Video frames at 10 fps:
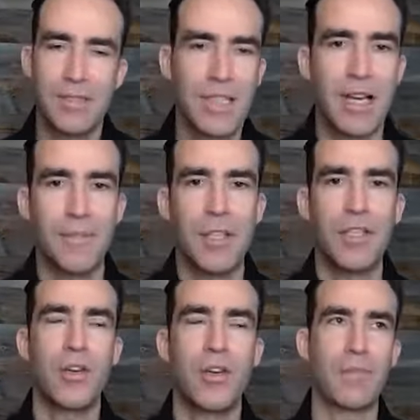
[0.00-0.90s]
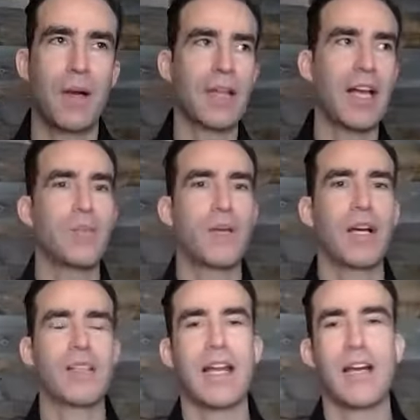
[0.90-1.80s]
Yeah, I'm glad you
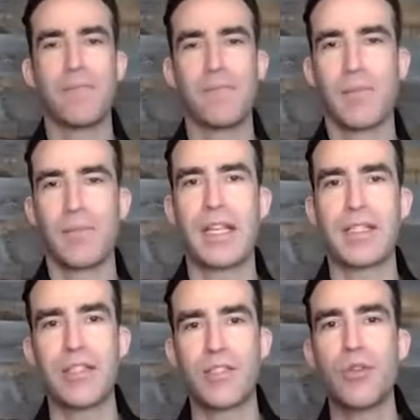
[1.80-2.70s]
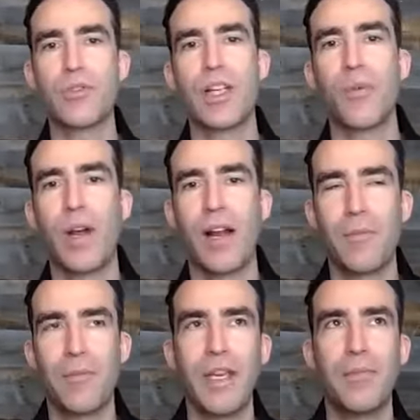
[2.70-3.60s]
brought that up because that's usually
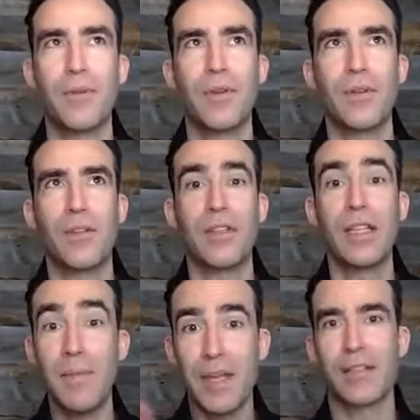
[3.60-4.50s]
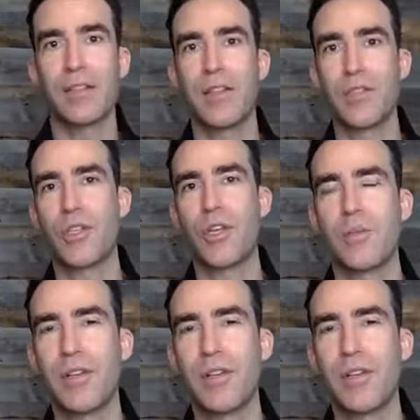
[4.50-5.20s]
where people limit the scope of